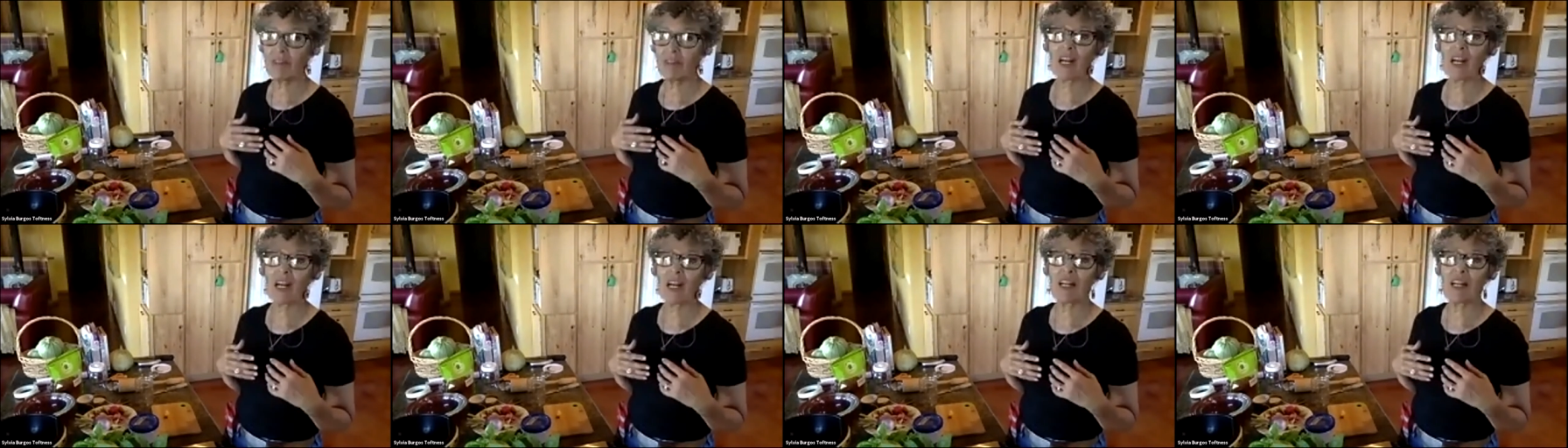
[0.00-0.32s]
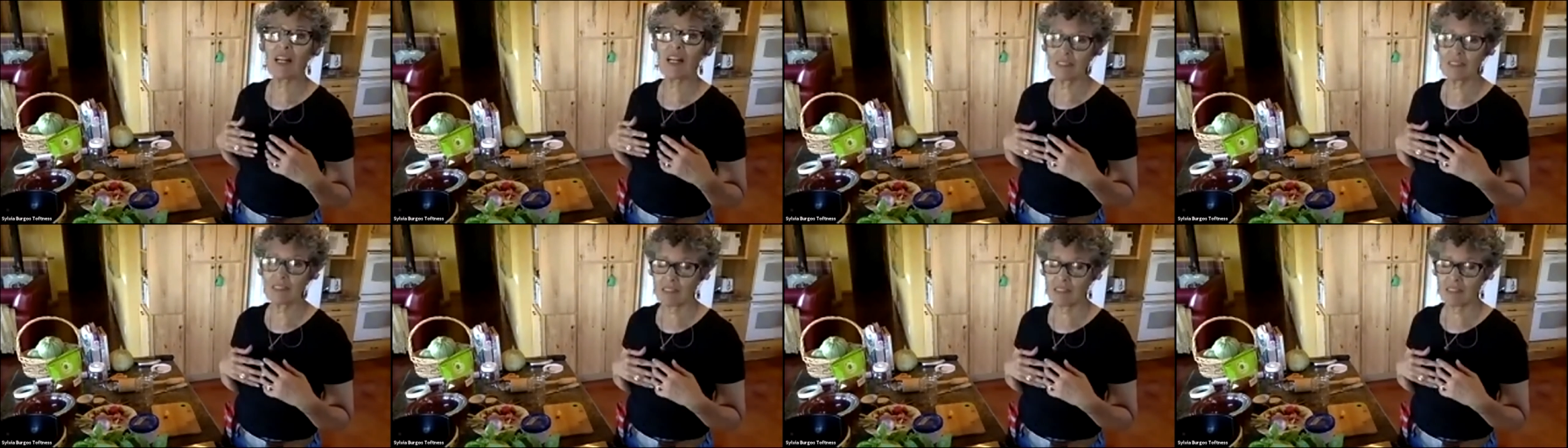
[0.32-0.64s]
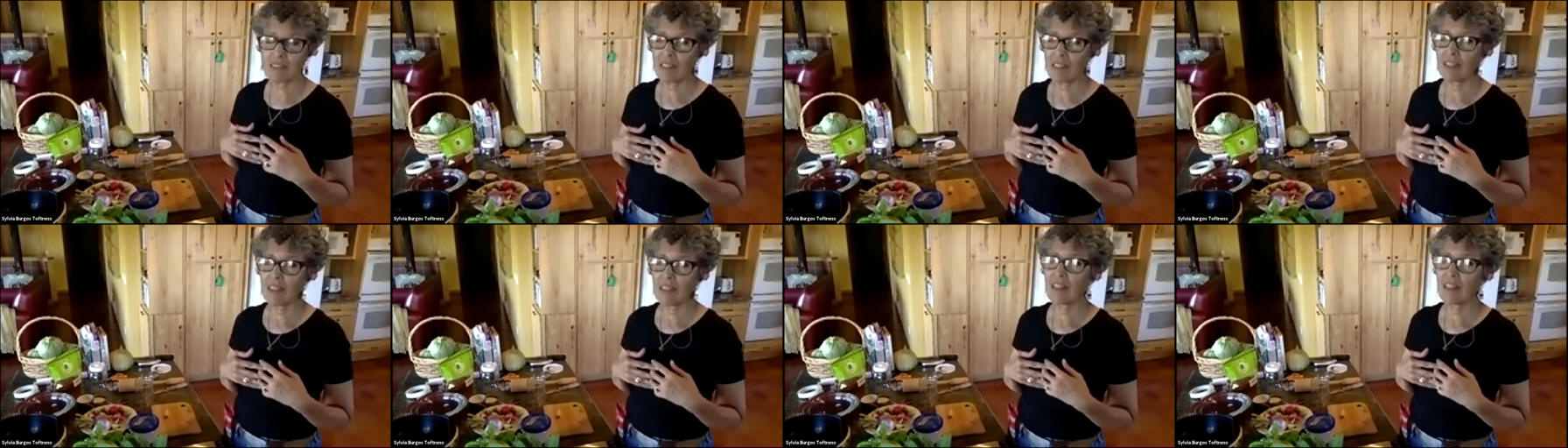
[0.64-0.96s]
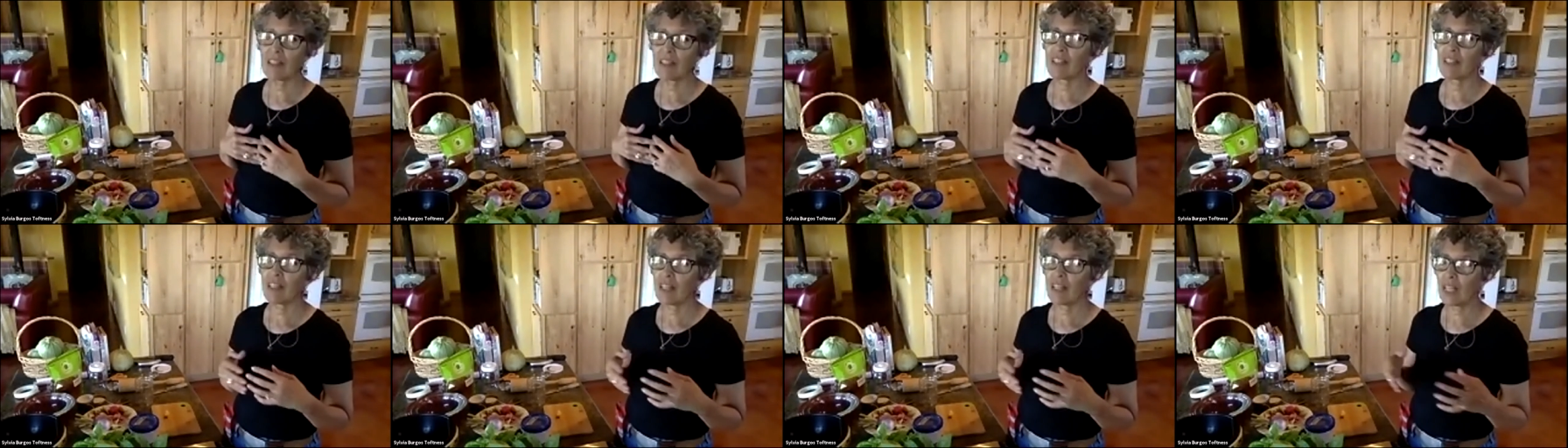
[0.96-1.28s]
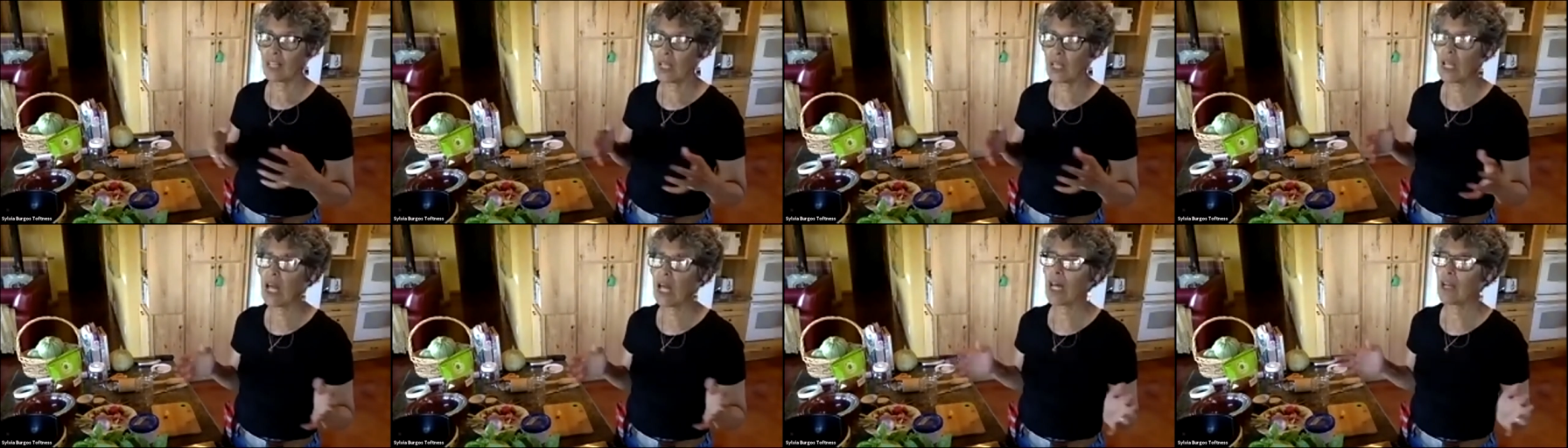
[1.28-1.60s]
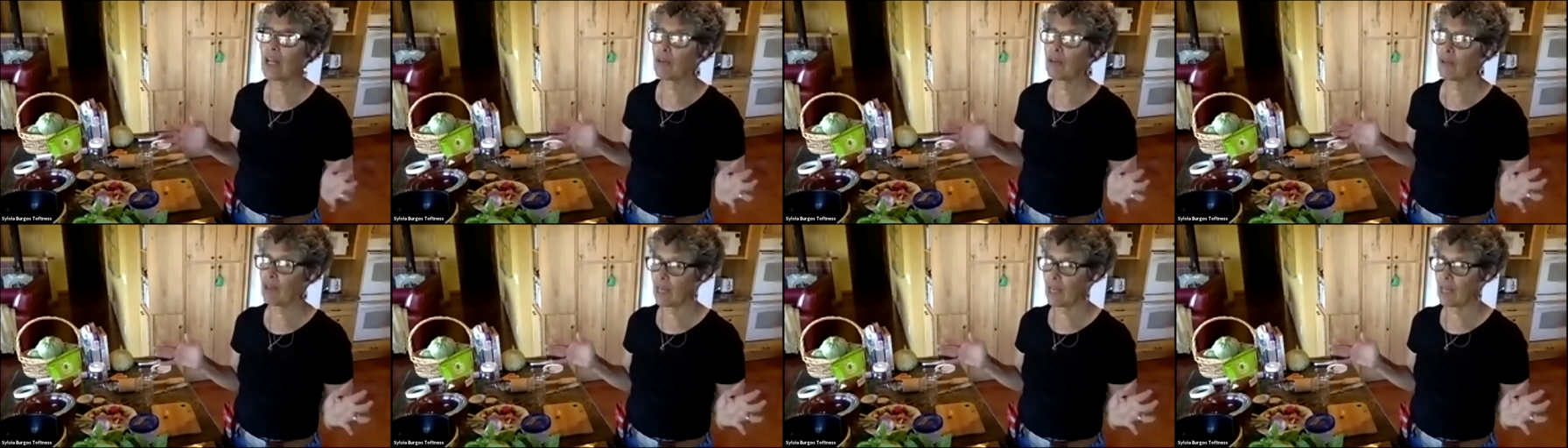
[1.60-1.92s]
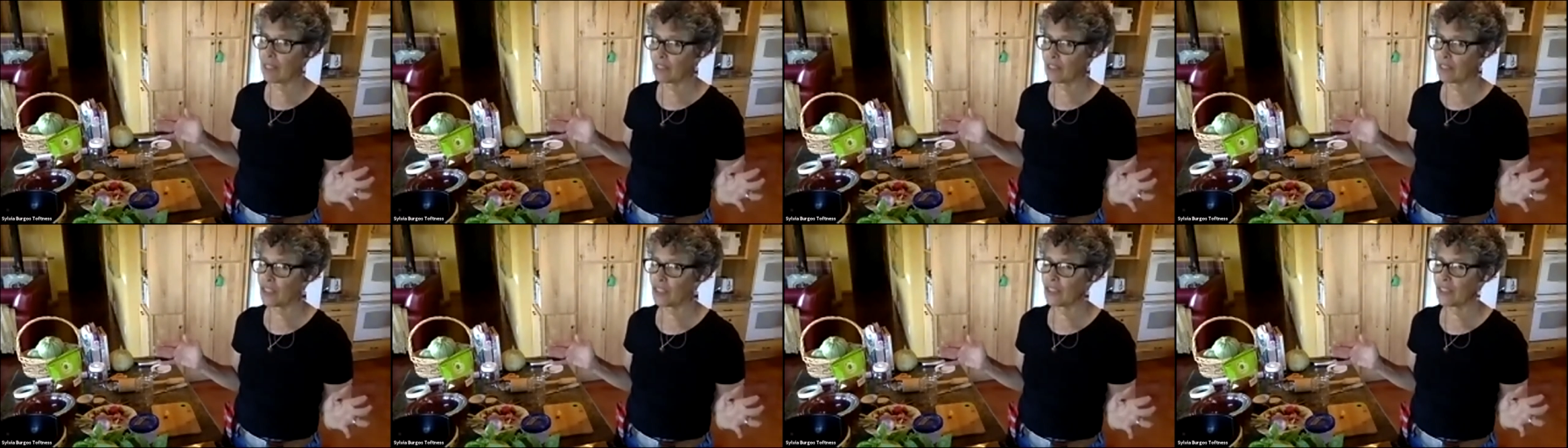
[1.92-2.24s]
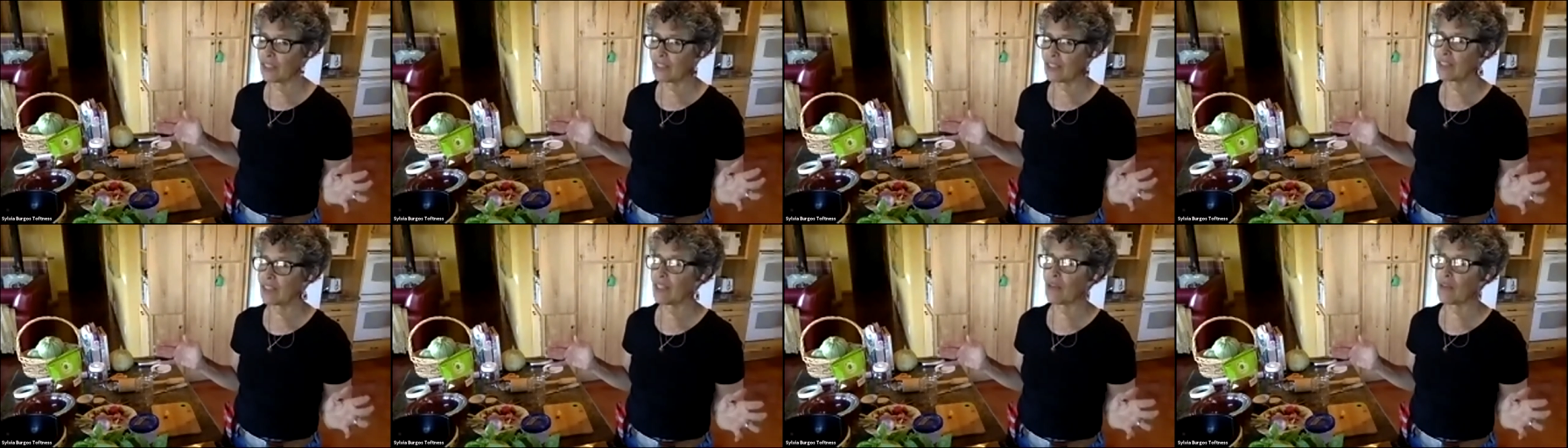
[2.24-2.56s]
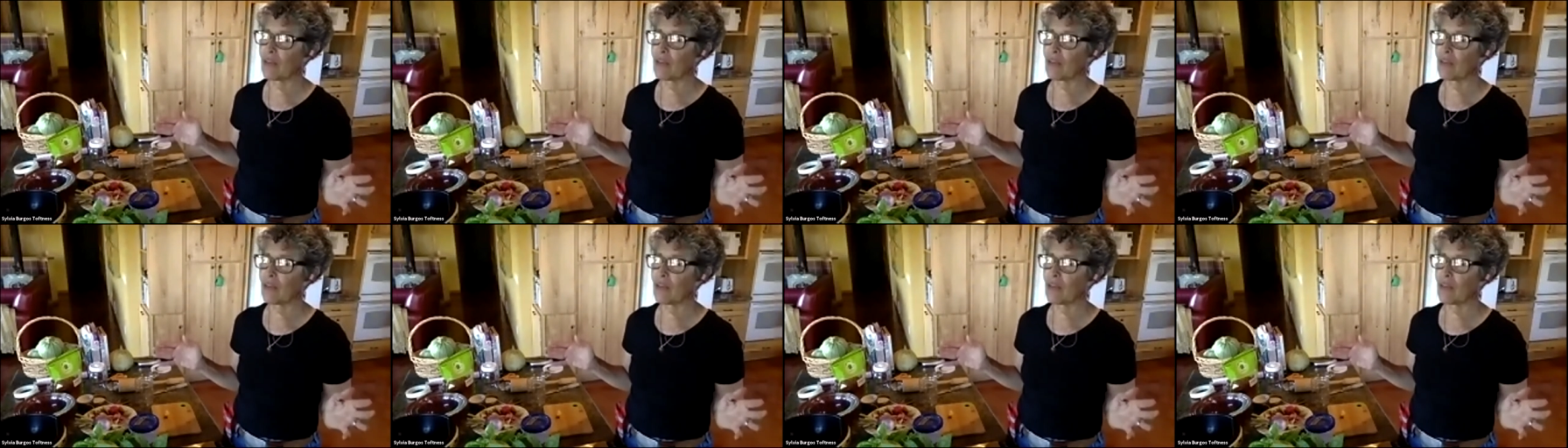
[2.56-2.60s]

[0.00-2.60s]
I've got a lot of radishes because I